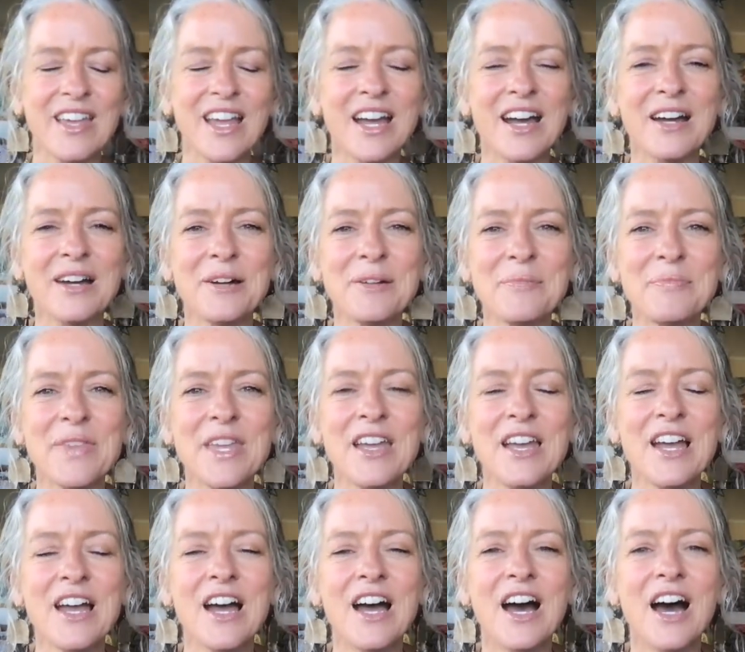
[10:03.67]
Um,
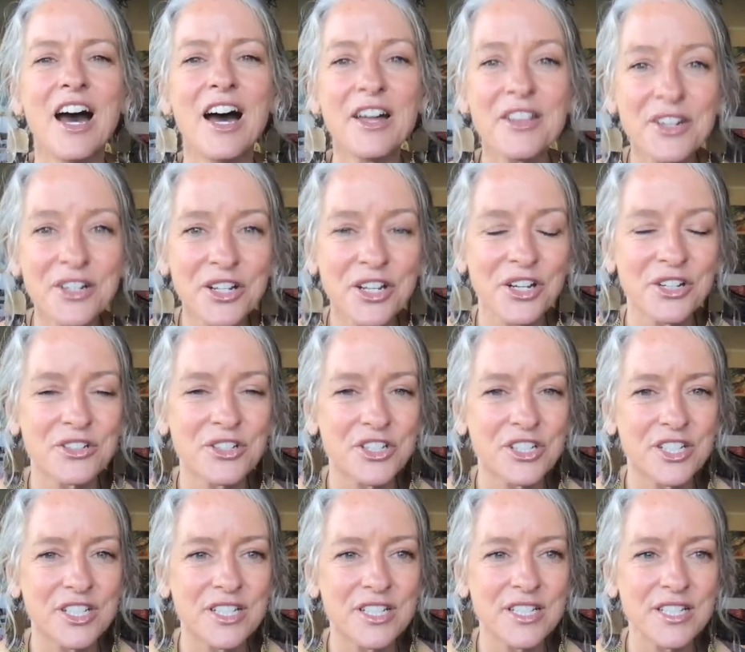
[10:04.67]
other
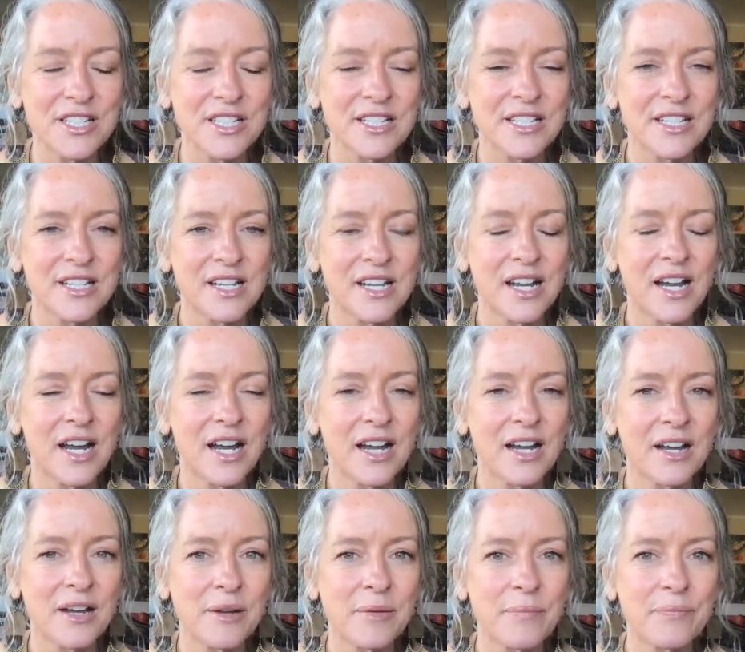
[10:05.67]
coaches
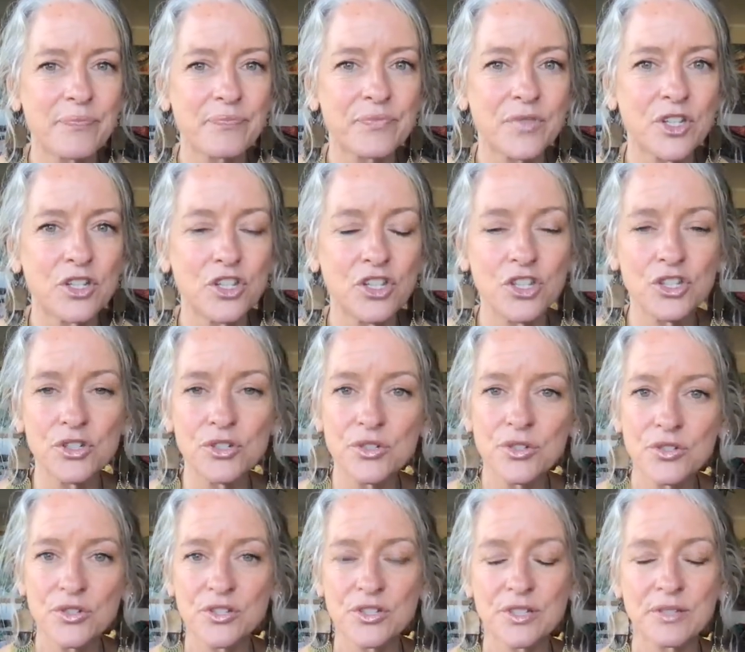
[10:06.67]
um,
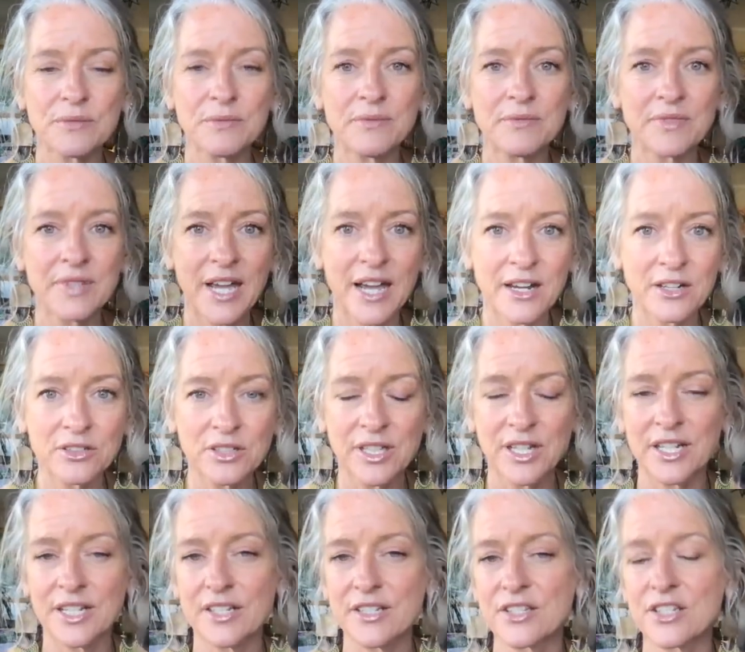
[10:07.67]
use the
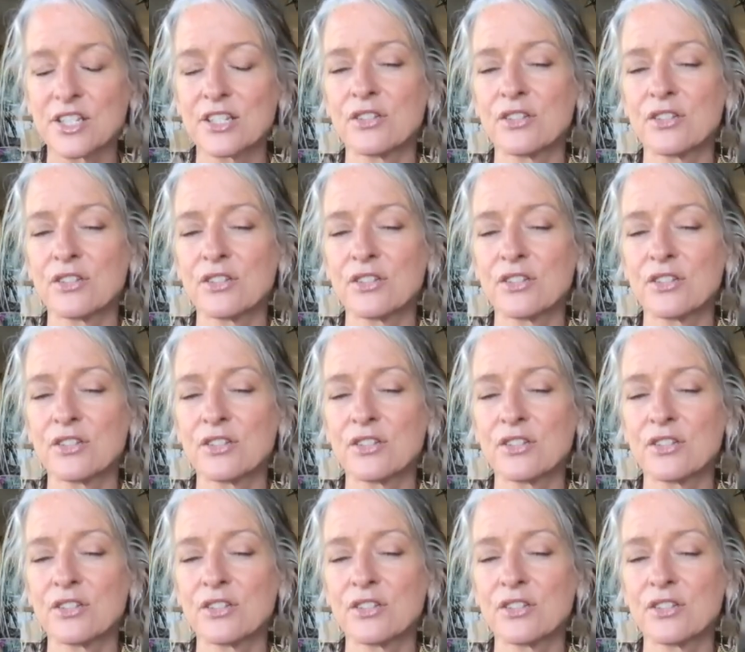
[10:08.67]
outlines.